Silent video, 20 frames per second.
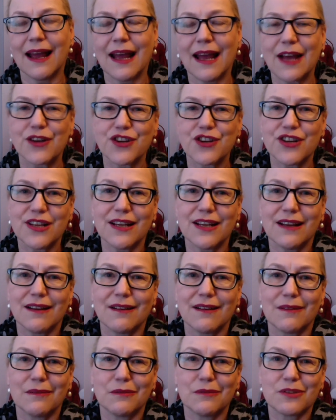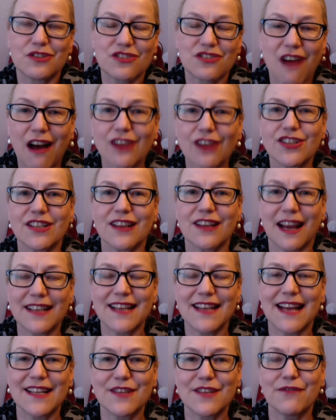She started
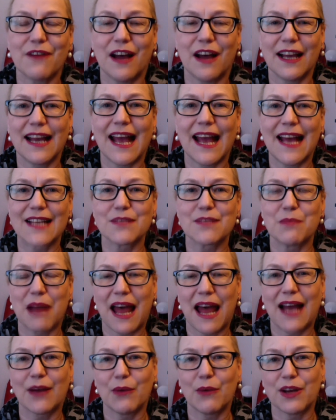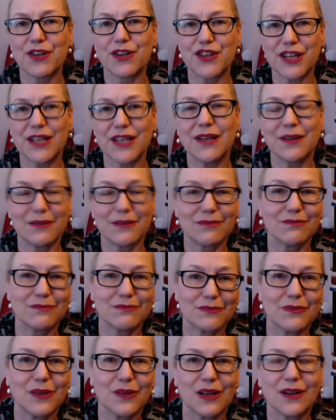identifying as black when she
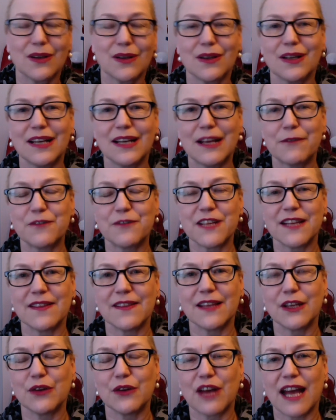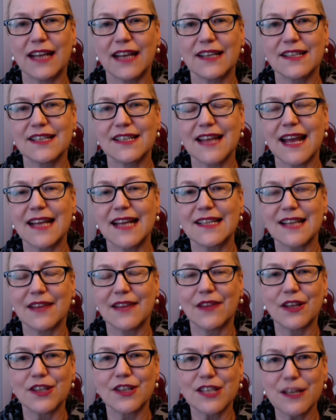uh, lived in the United States, and
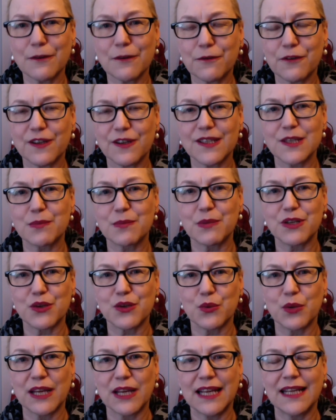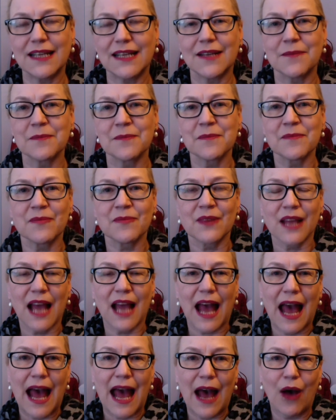the difference between
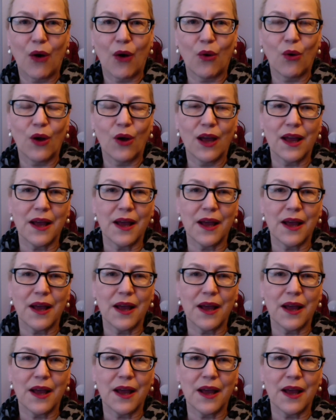how